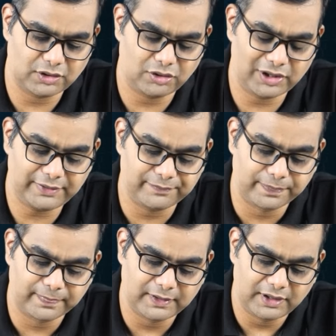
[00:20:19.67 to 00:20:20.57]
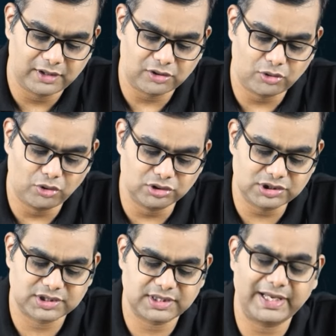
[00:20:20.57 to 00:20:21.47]
okay,
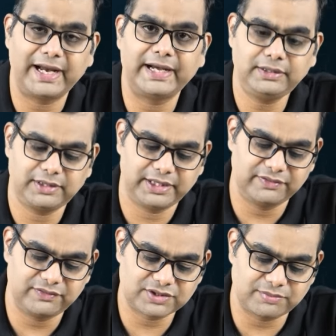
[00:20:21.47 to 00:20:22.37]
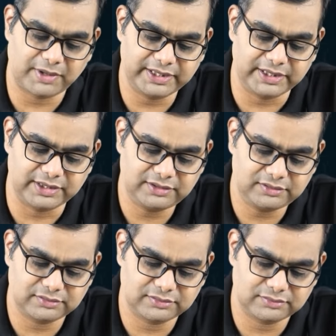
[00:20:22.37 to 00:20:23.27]
goes and invests money in